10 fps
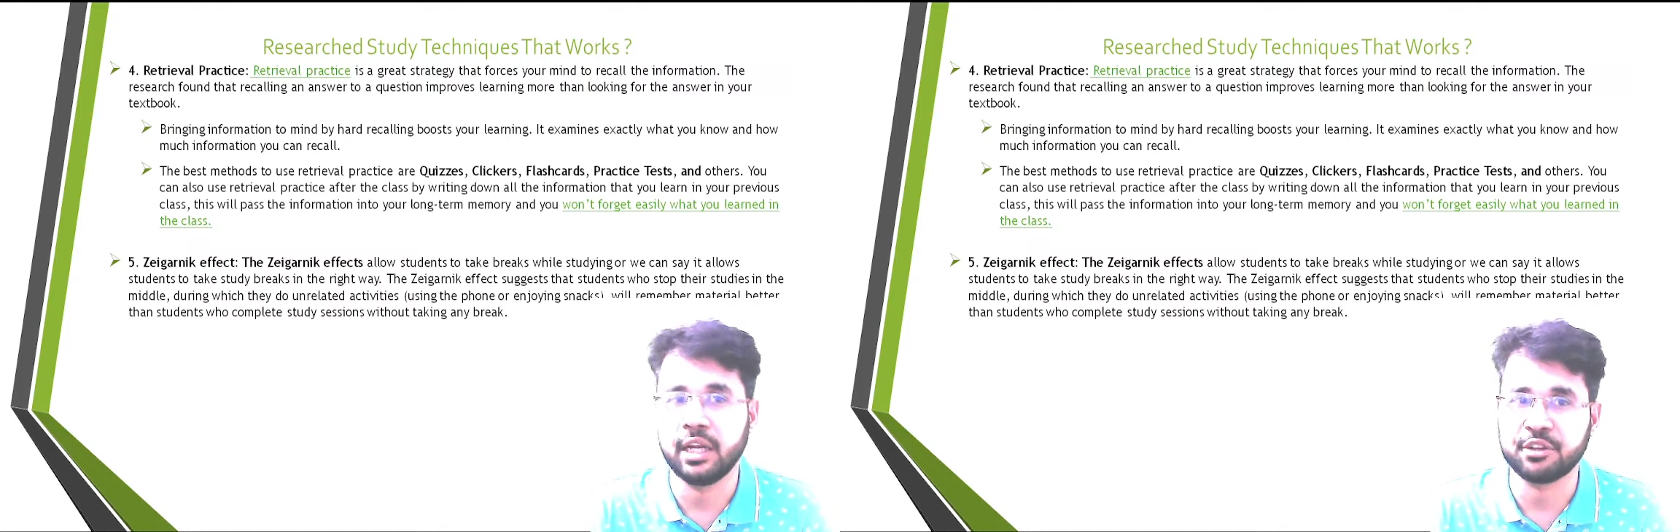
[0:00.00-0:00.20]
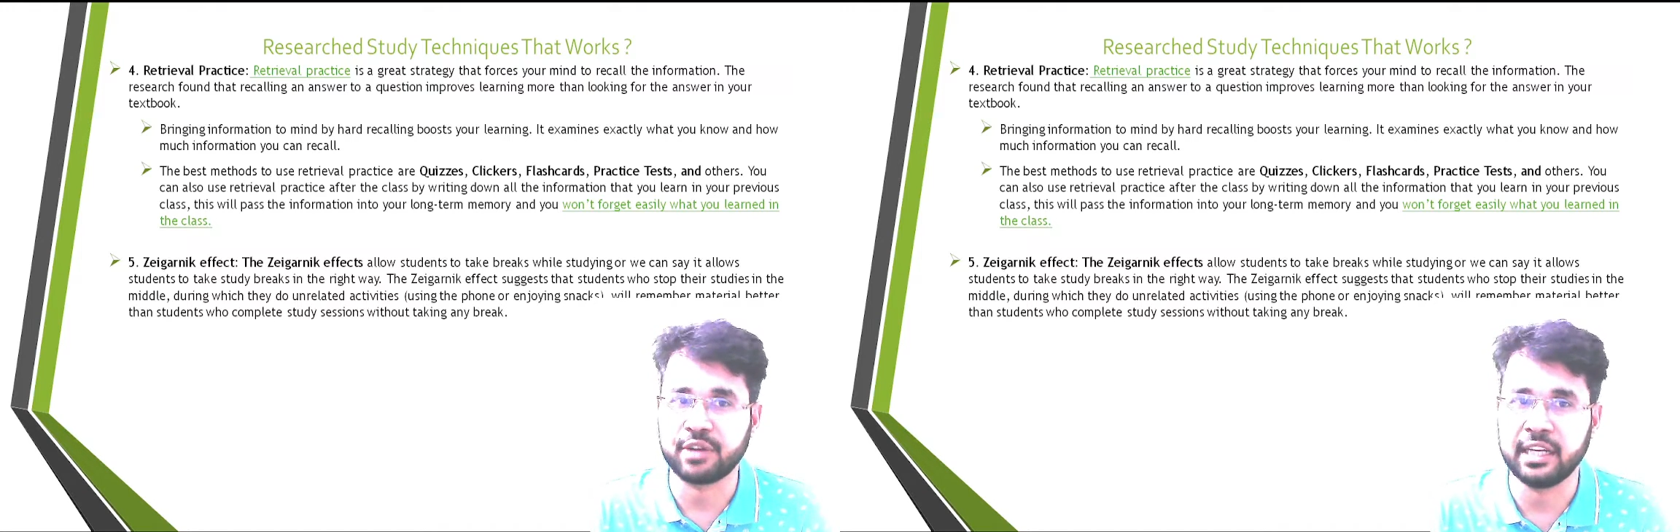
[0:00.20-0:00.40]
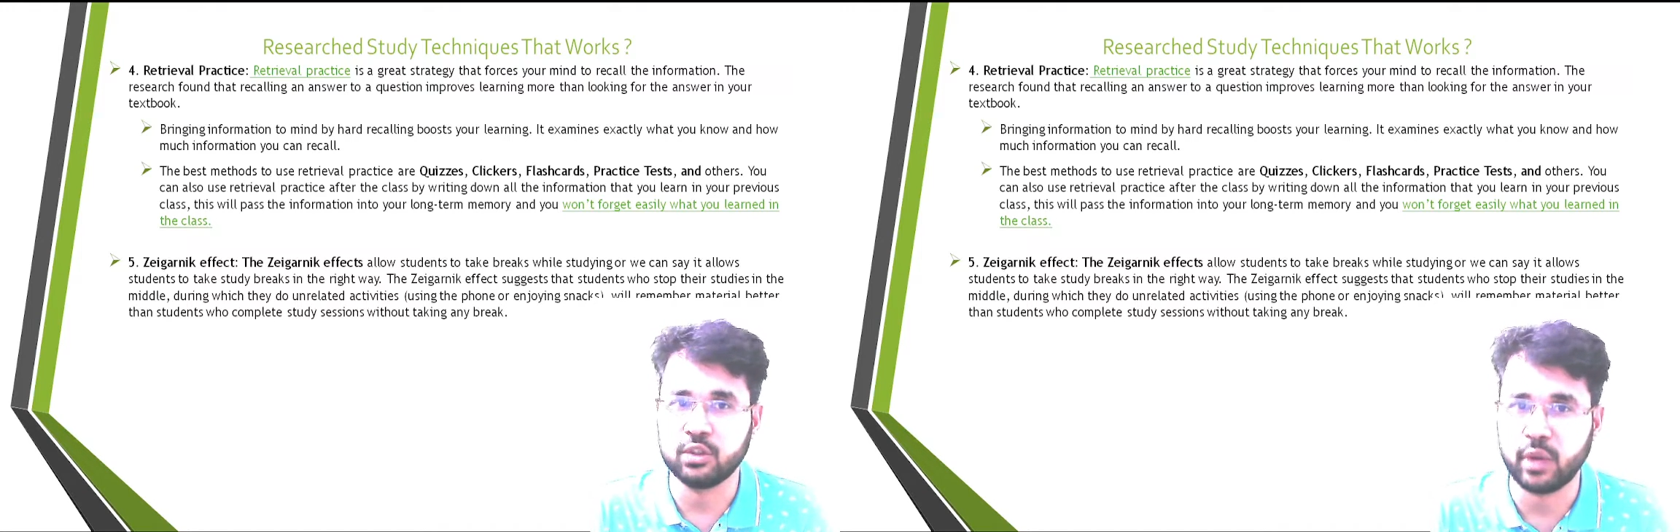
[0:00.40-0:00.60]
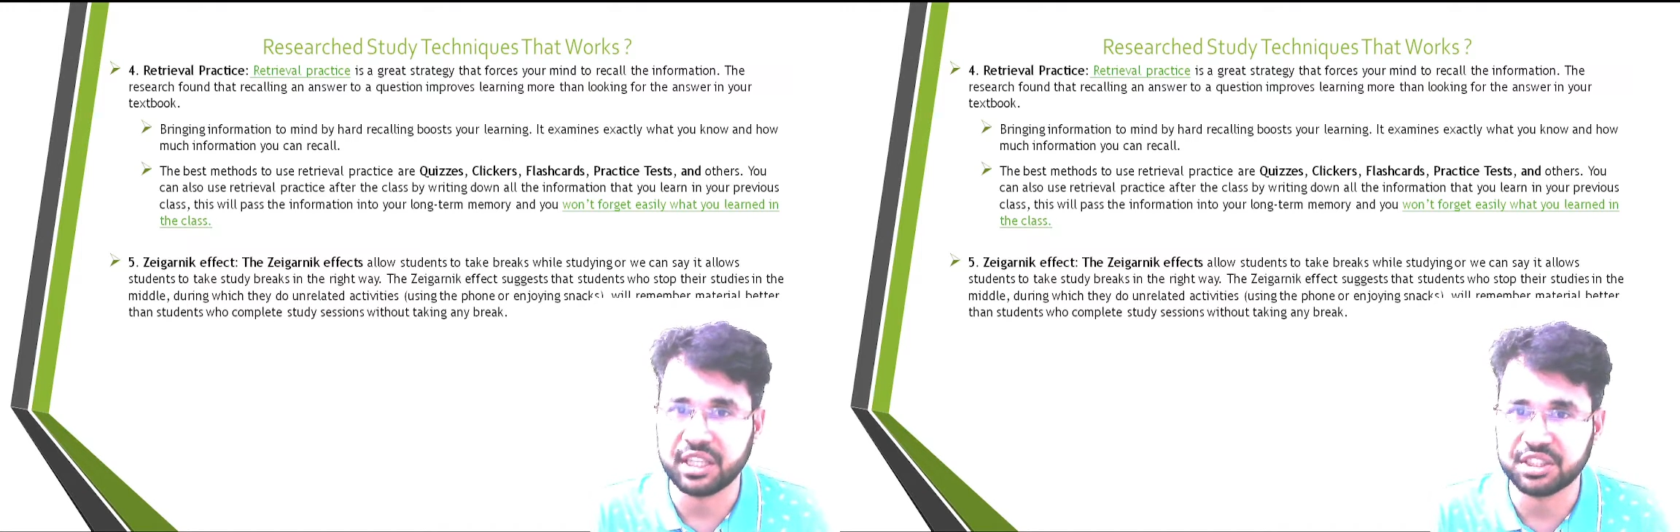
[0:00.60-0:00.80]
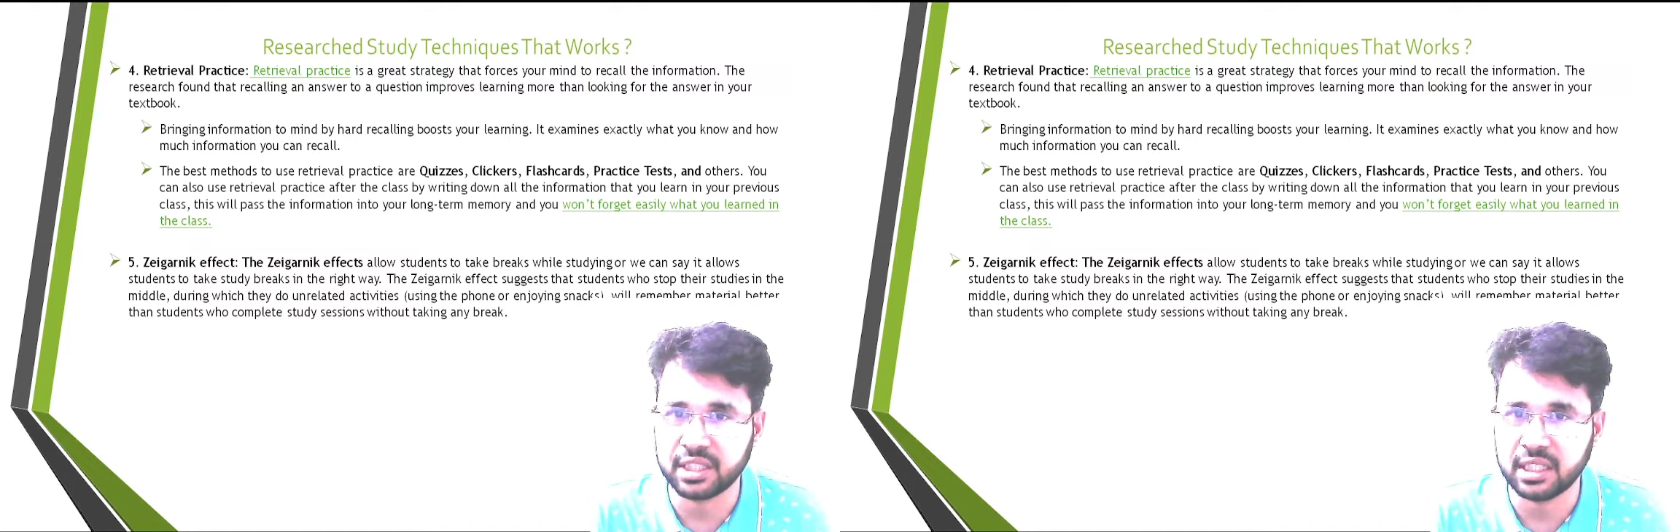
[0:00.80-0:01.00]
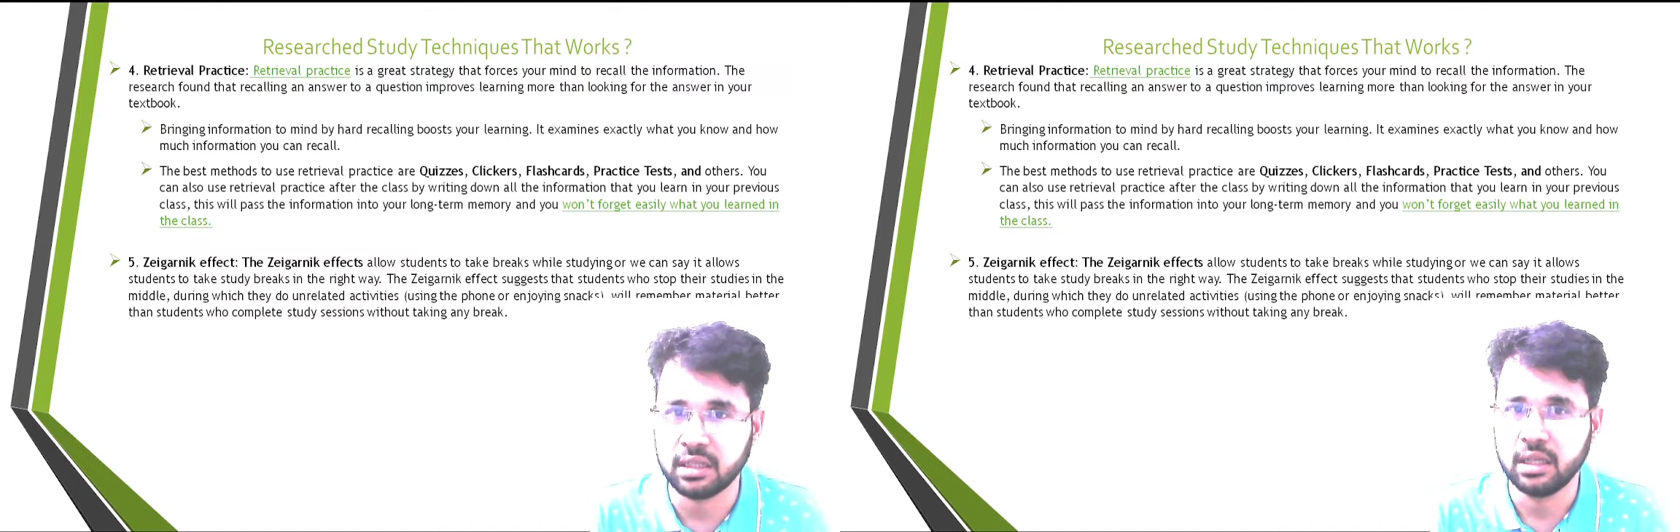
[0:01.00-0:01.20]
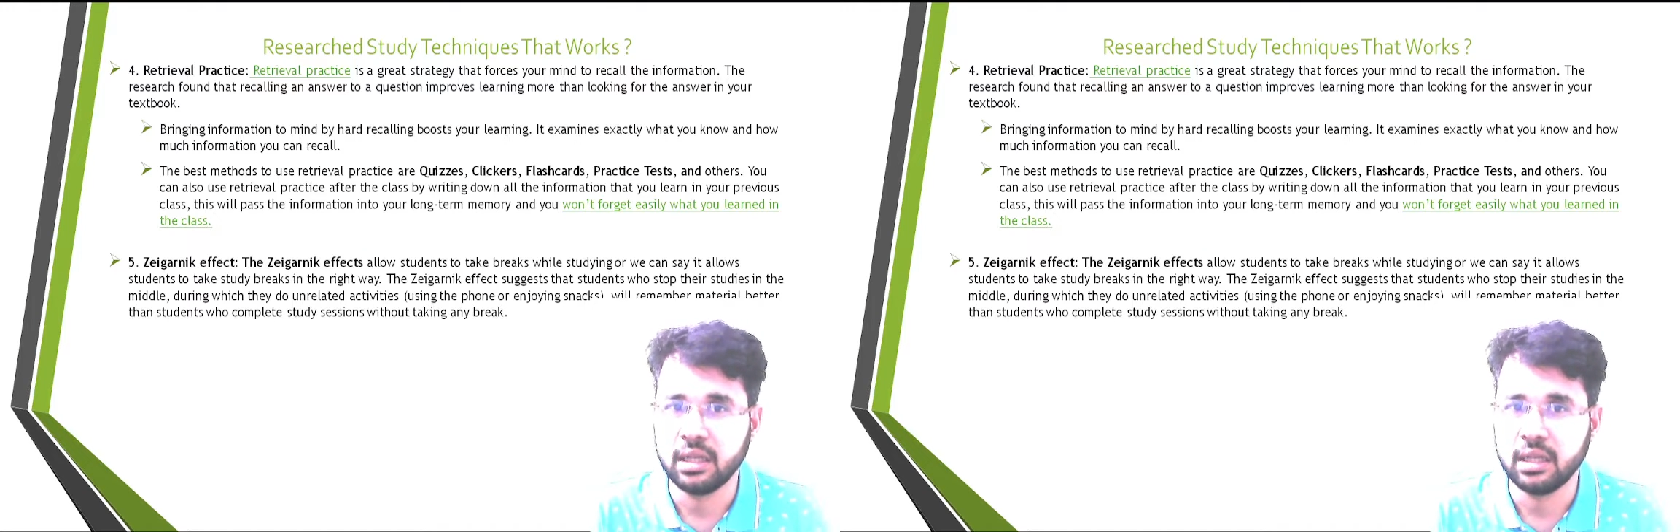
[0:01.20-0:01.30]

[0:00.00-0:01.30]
and trying to answer.